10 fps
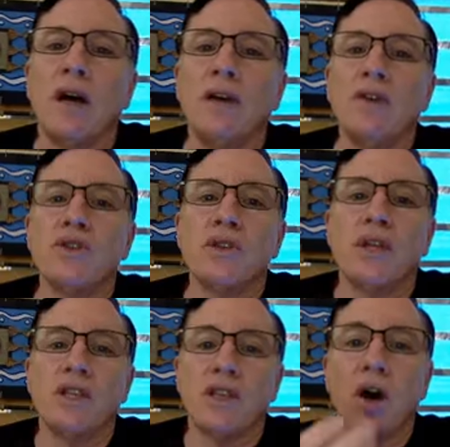usually
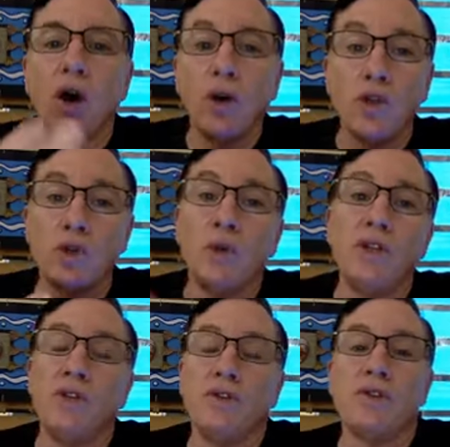this, a host would
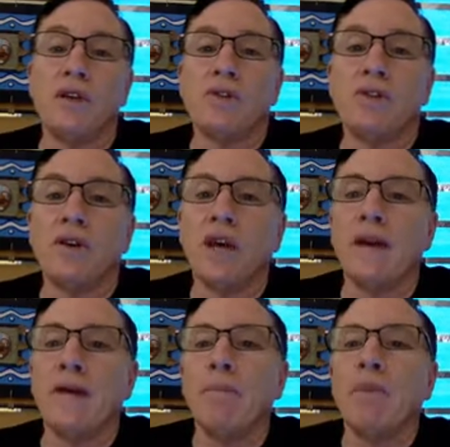use this, okay?